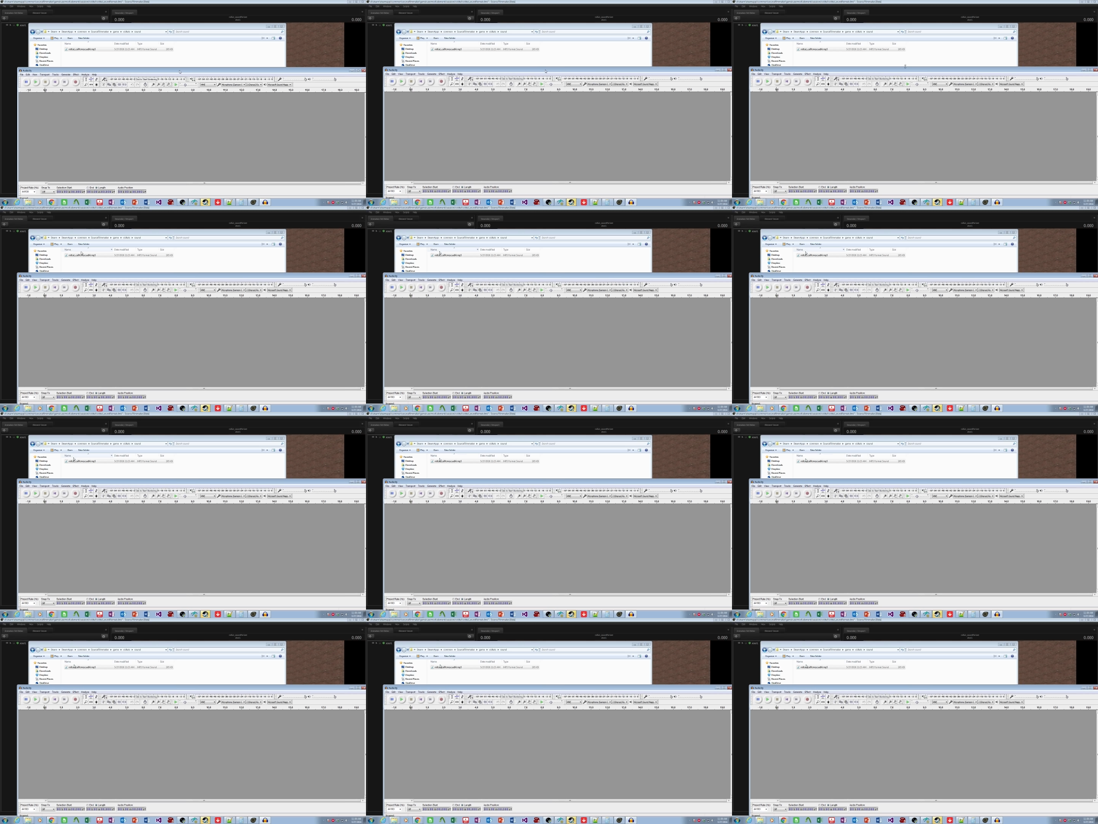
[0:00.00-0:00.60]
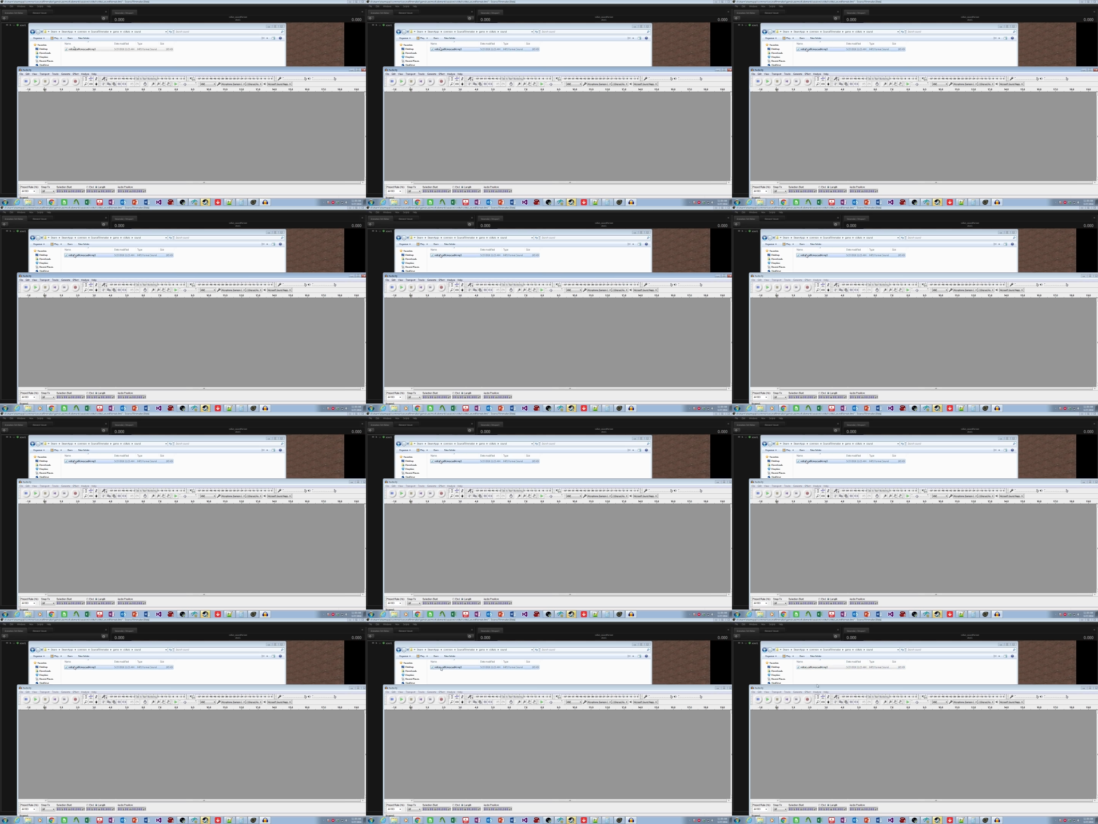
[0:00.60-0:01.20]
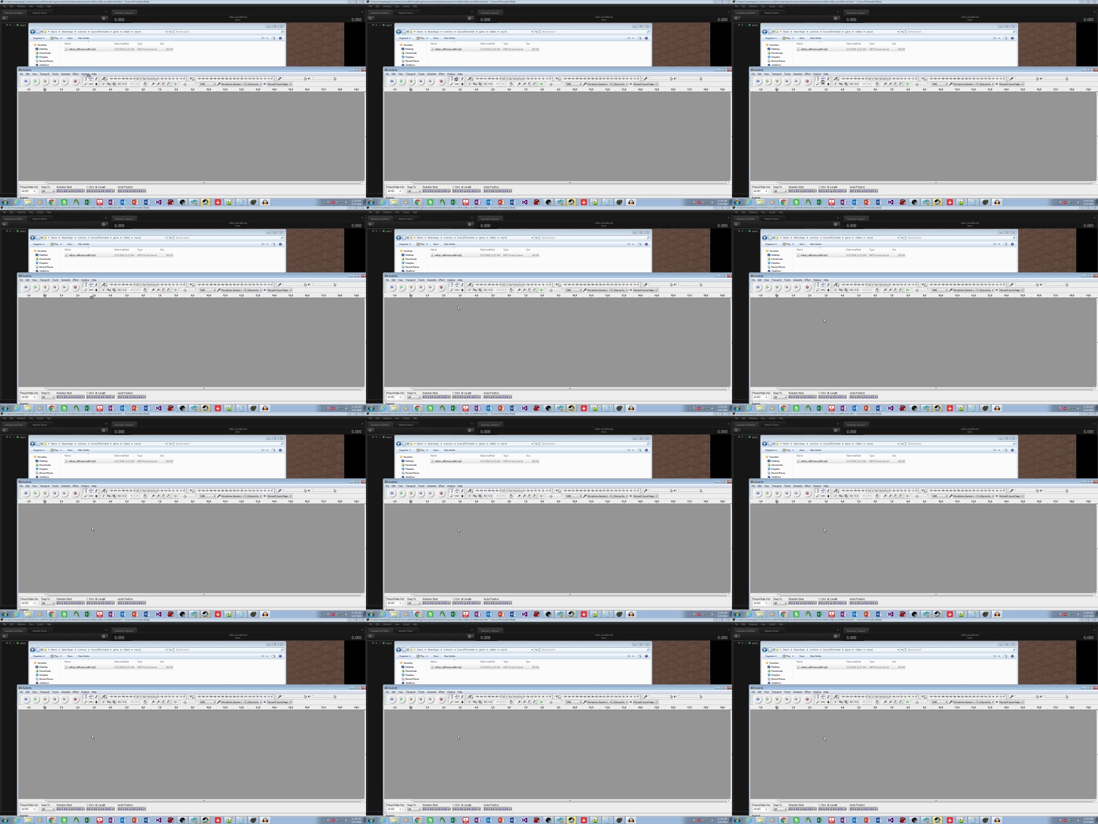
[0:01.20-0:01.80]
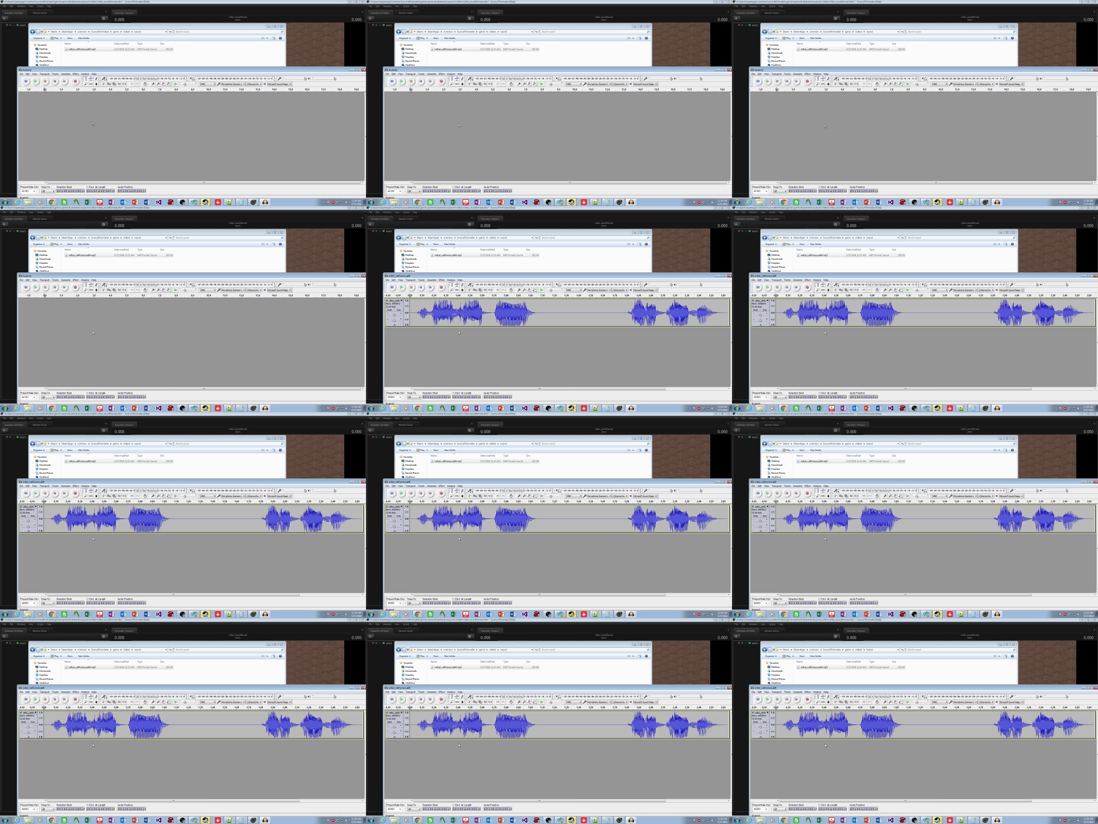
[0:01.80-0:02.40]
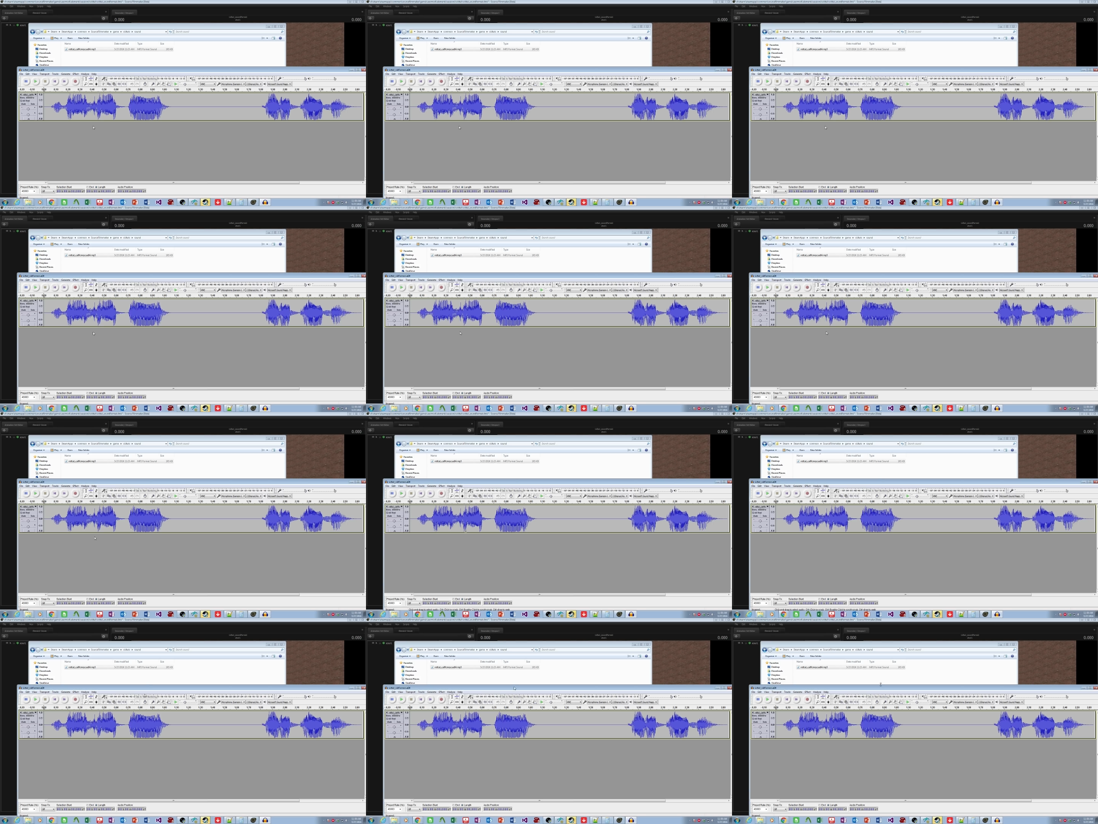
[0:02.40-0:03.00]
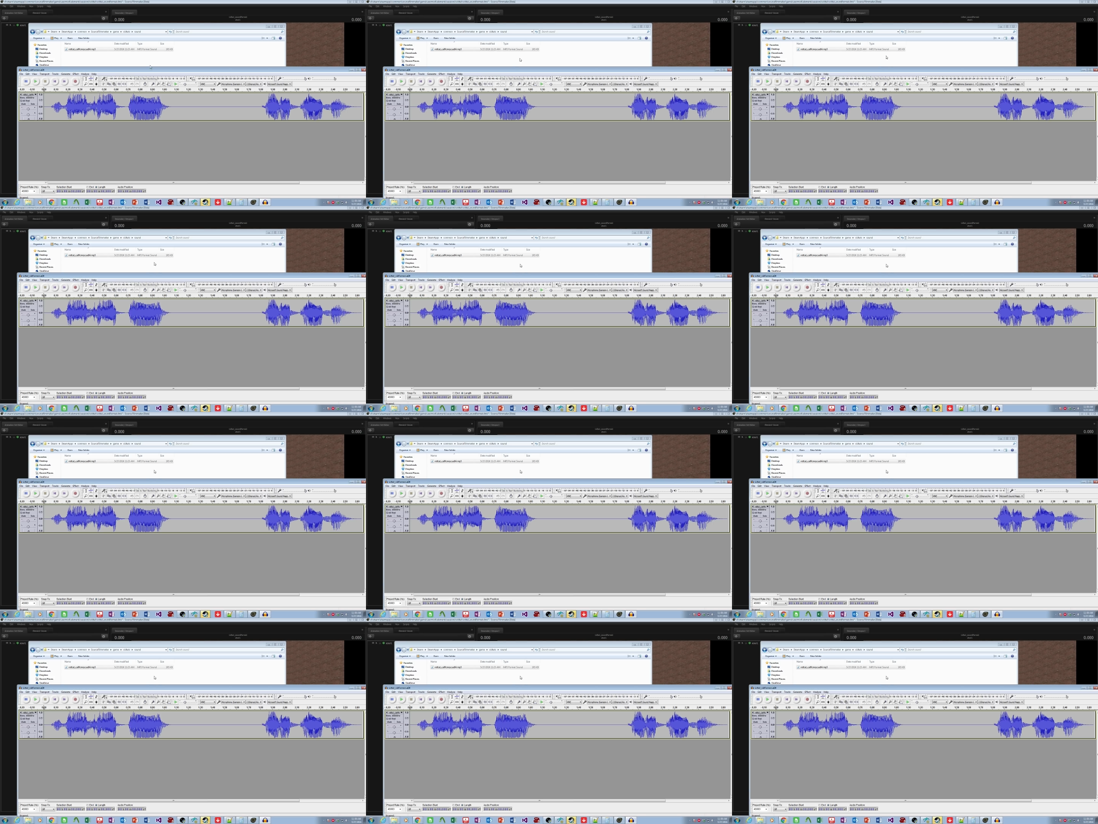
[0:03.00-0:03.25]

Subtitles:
(no speaker visible)